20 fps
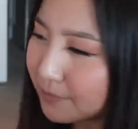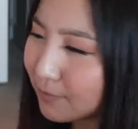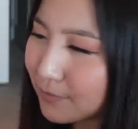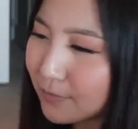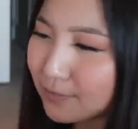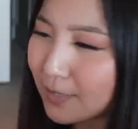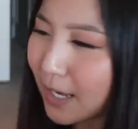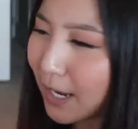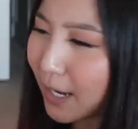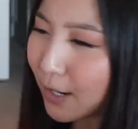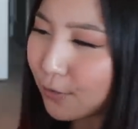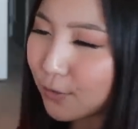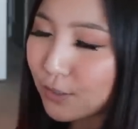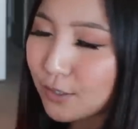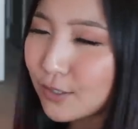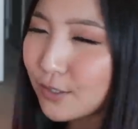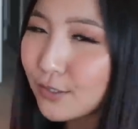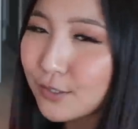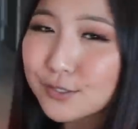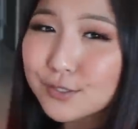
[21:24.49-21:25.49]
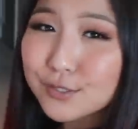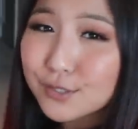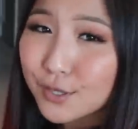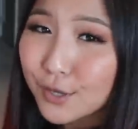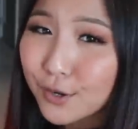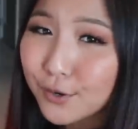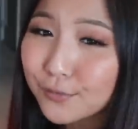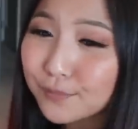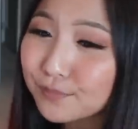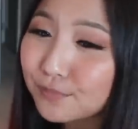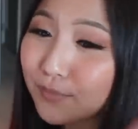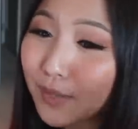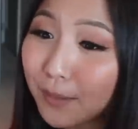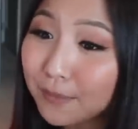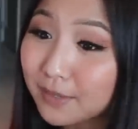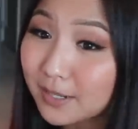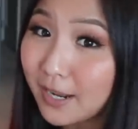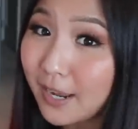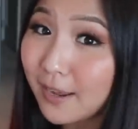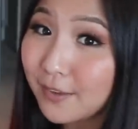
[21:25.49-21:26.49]
an hour or so, I'm
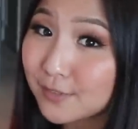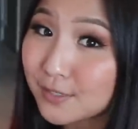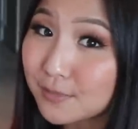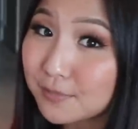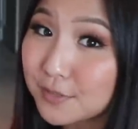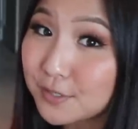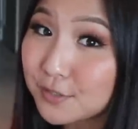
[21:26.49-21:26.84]
gonna have some